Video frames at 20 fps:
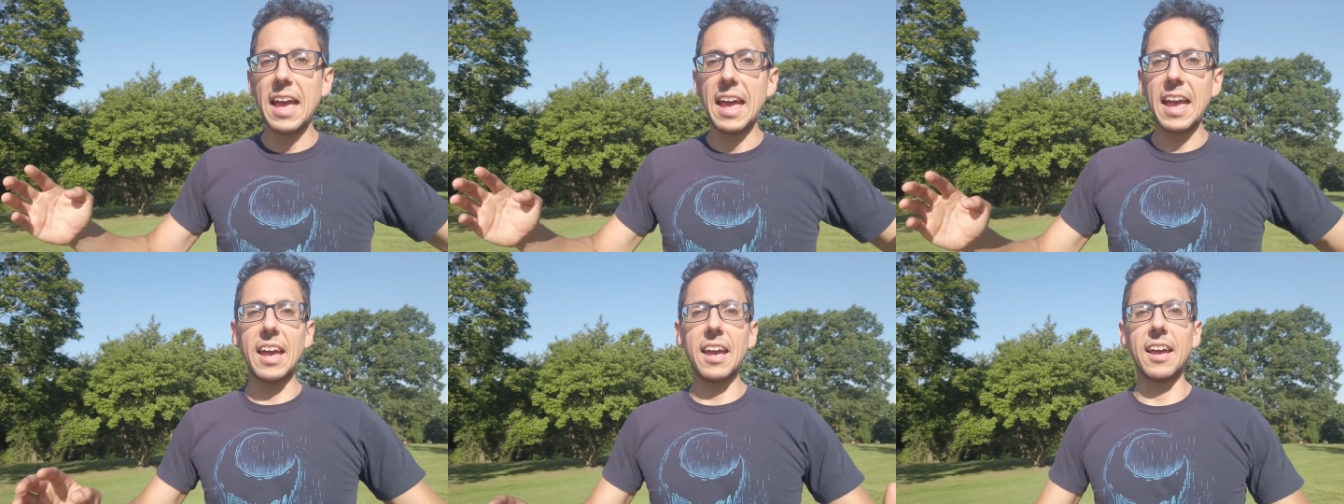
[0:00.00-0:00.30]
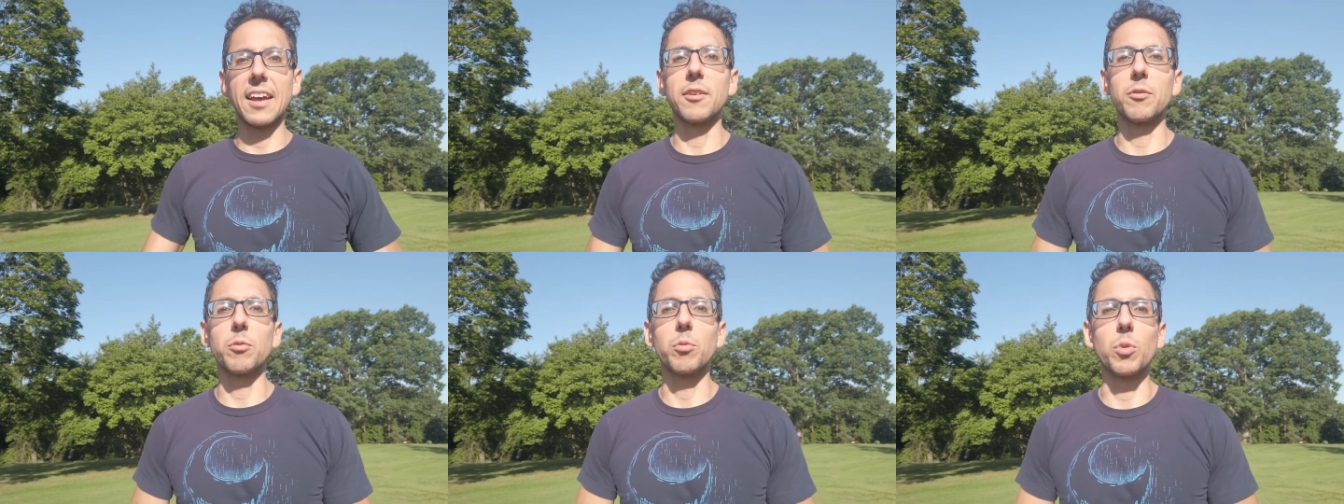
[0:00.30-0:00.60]

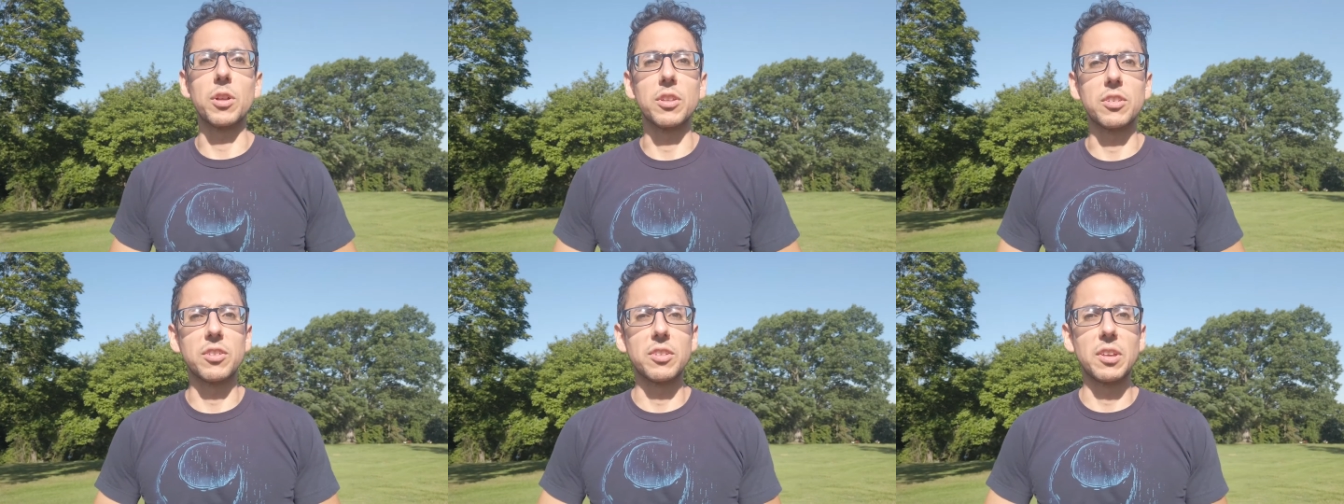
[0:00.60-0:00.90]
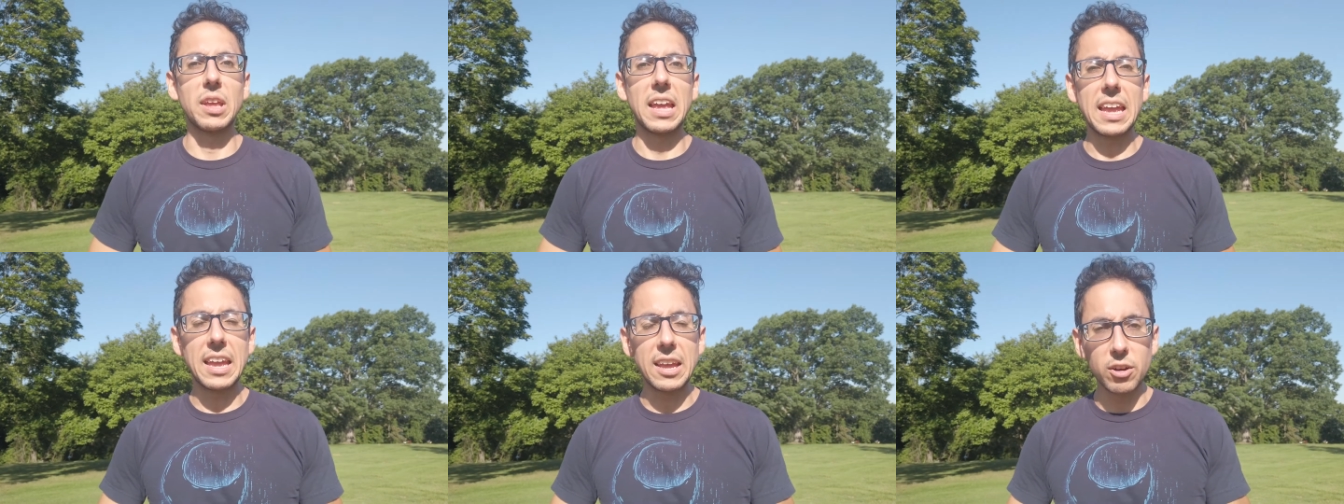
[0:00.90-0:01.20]
And
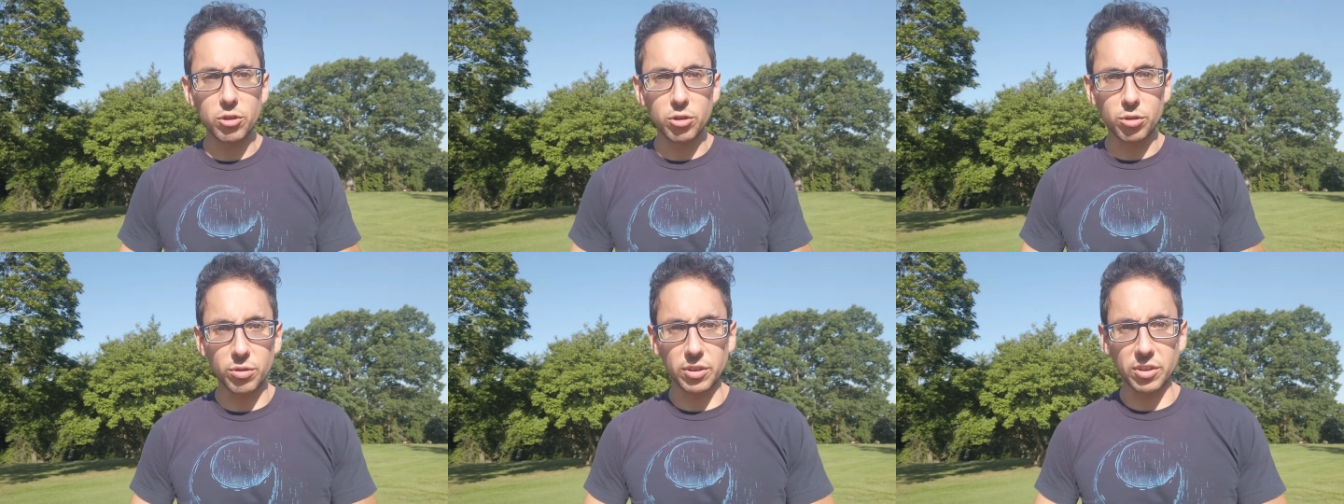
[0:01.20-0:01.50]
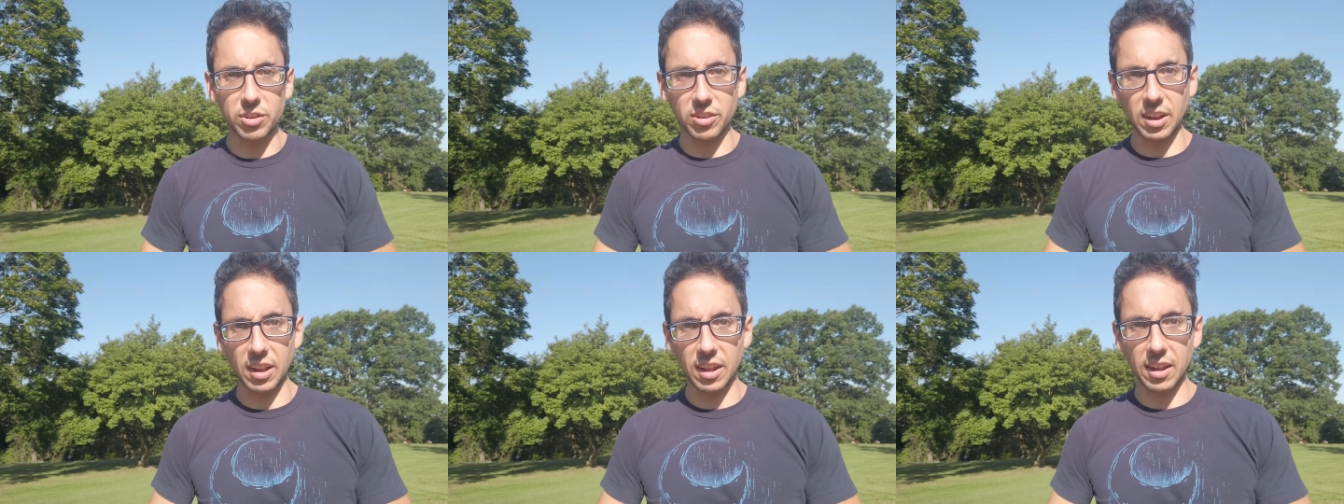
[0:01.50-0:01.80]
what's
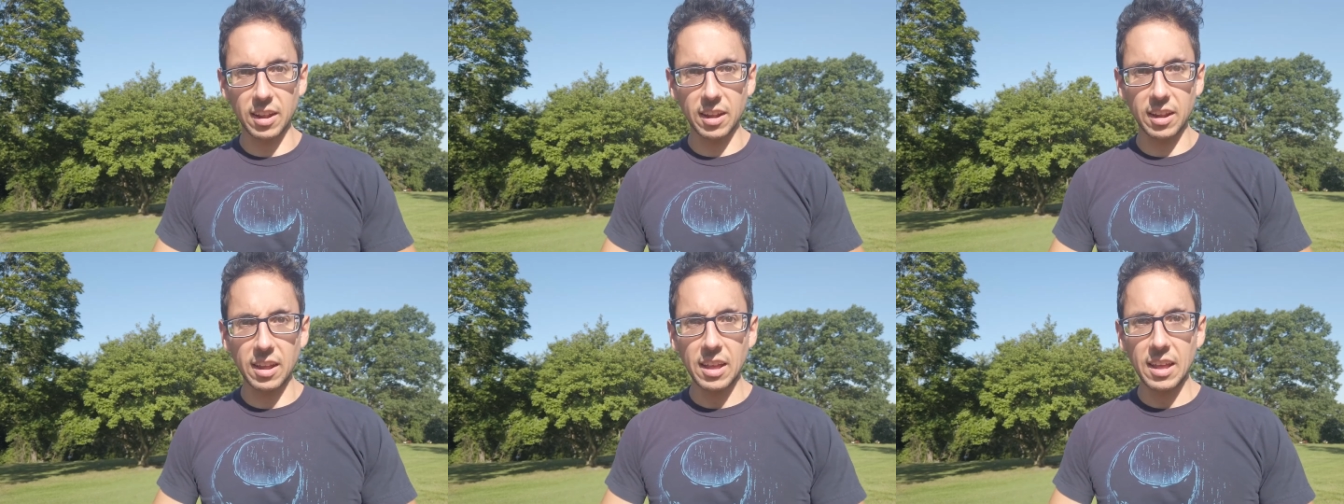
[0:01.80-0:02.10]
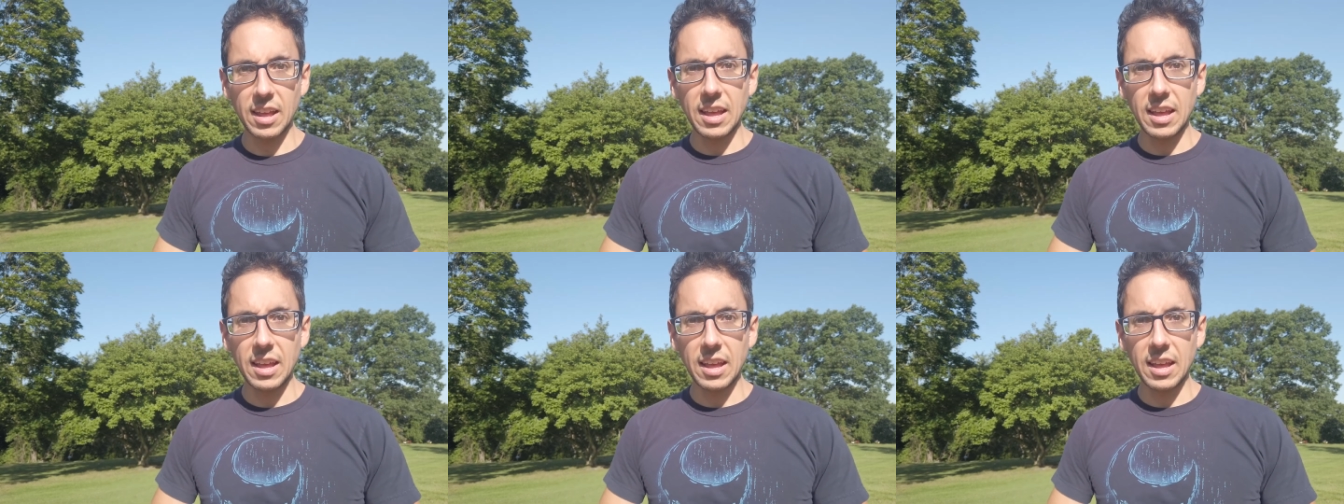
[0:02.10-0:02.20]
interesting